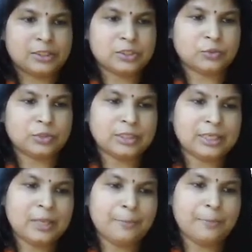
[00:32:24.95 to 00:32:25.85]
So
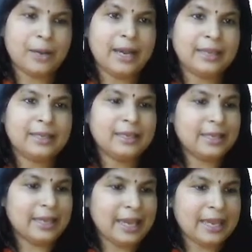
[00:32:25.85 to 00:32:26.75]
3 by
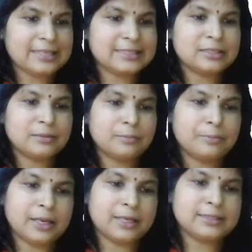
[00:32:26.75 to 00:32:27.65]
x
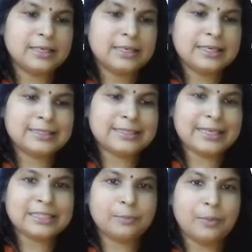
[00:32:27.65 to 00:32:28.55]
plus
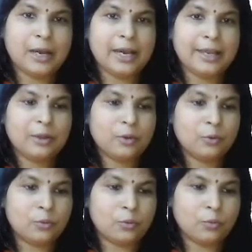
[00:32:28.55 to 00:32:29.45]
6 by
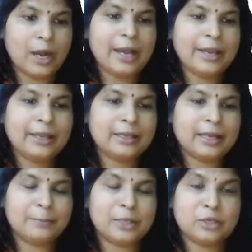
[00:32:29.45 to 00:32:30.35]
y,
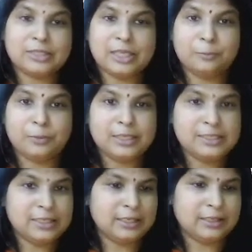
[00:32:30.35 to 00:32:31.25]
because they are
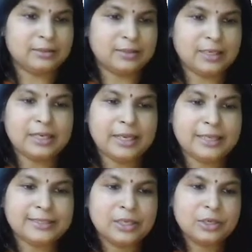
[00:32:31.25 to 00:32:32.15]
finishing in 3
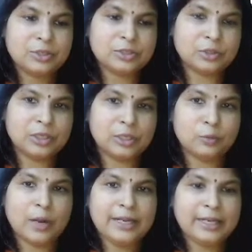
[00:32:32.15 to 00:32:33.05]
days. So in
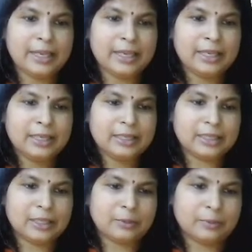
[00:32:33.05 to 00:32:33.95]
1 day,
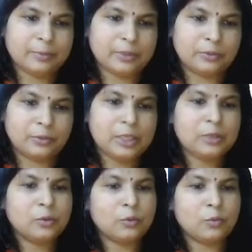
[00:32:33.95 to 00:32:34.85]
they will be doing
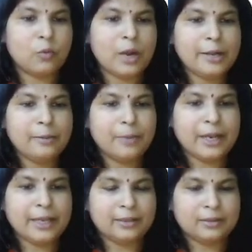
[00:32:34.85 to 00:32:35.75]
1
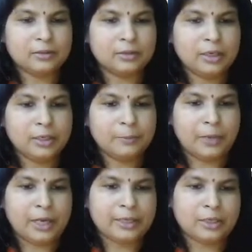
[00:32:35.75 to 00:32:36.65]
by third
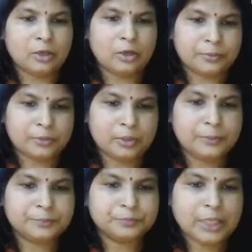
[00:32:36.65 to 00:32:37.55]
part of
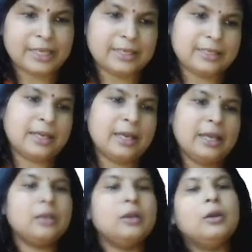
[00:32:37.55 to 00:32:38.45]
the
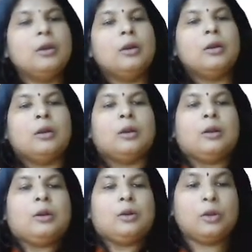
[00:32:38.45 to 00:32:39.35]
entire
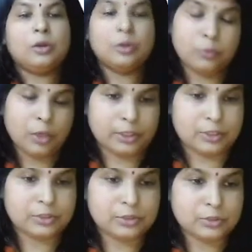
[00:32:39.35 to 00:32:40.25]

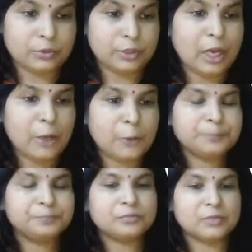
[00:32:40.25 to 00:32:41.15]
work. So now
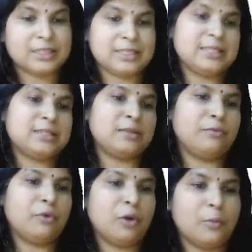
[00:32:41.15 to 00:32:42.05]
this is the
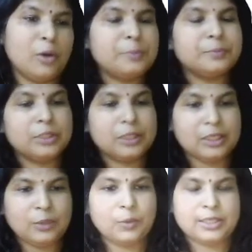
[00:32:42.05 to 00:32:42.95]
form of
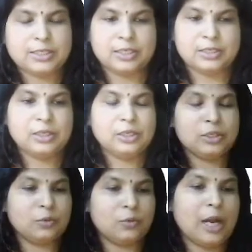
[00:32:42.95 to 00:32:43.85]
equation
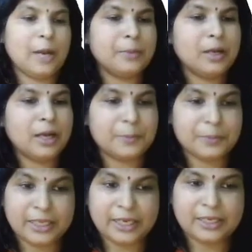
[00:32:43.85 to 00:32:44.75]
you have
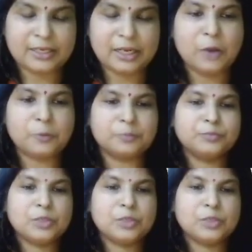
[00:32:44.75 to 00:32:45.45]
obtained now.